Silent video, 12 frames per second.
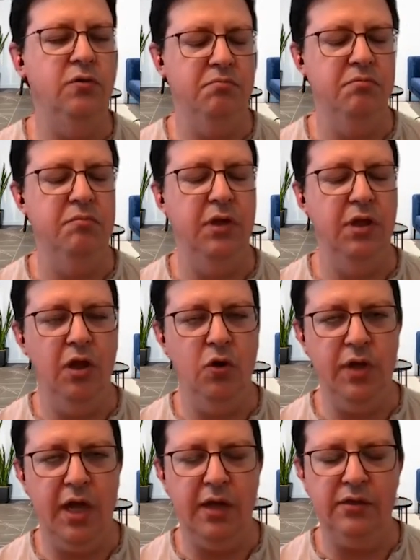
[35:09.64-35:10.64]
and you're
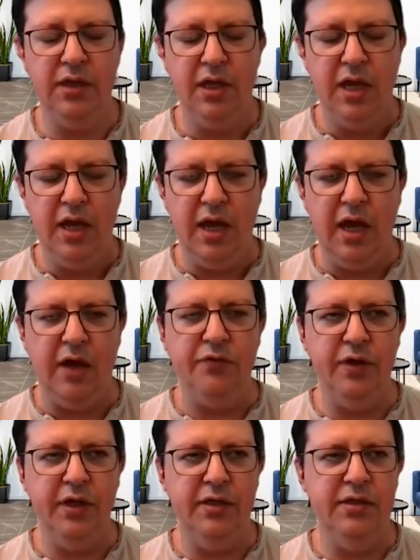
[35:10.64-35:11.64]
below that,
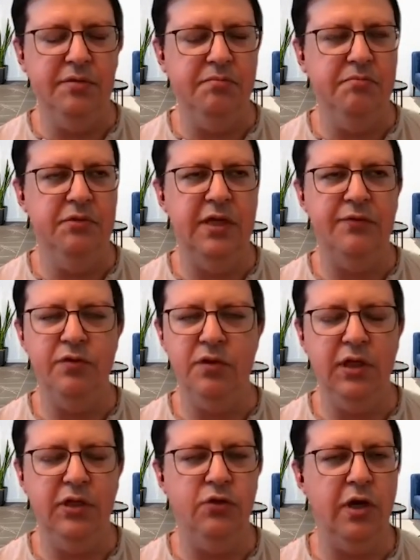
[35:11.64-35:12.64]
I think
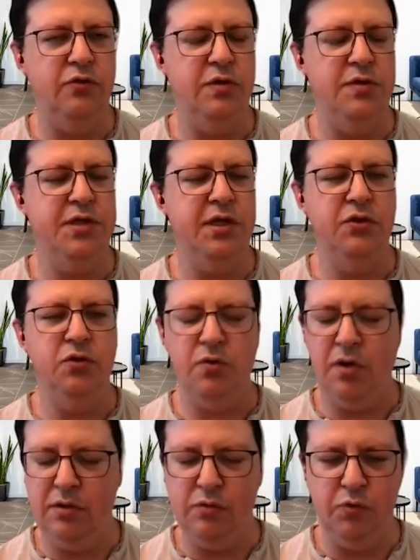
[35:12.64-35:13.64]
definitely try to extend your
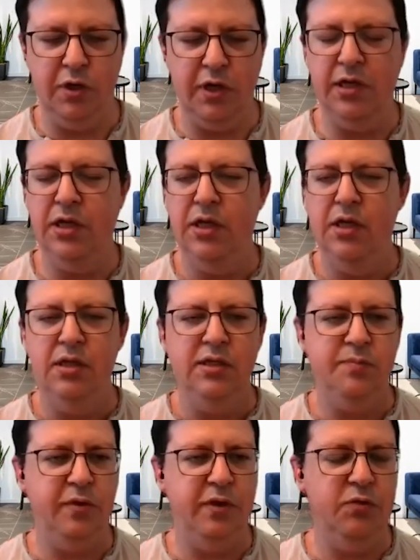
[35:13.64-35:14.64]
runway.
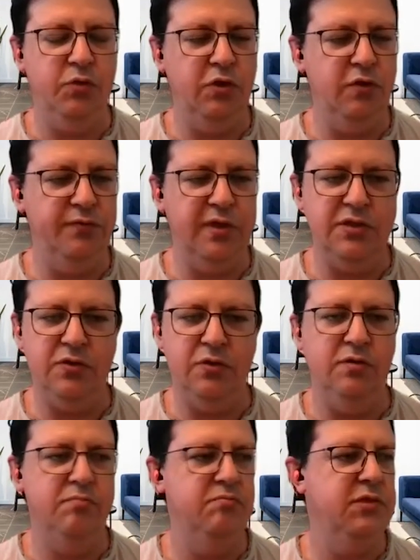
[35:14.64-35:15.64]
Speak with your
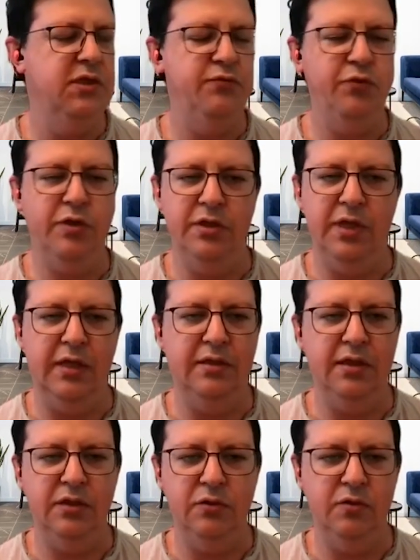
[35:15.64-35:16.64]
investors, see if you can
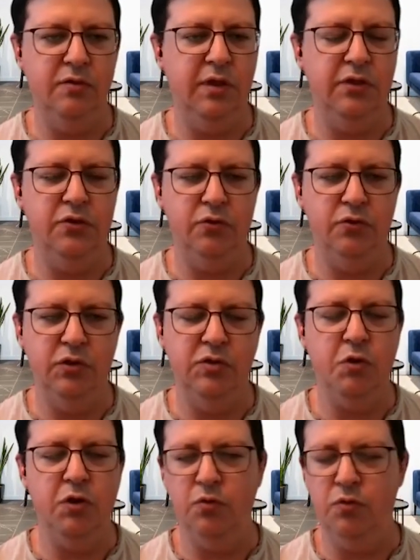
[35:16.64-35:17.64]
get another internal
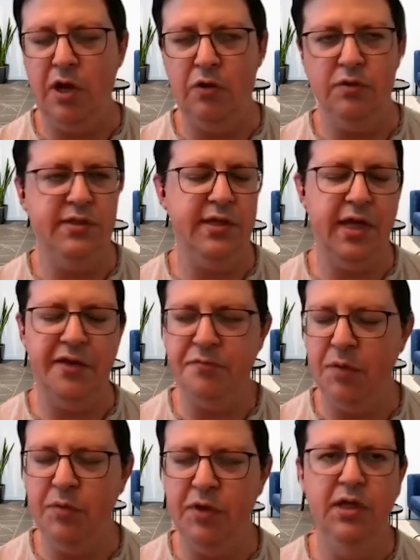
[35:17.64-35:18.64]
smaller round
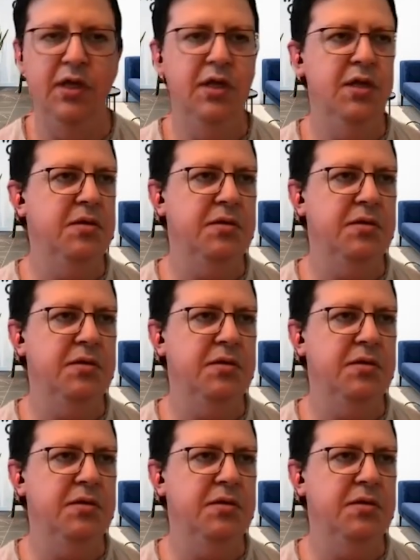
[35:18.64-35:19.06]
safe, maybe.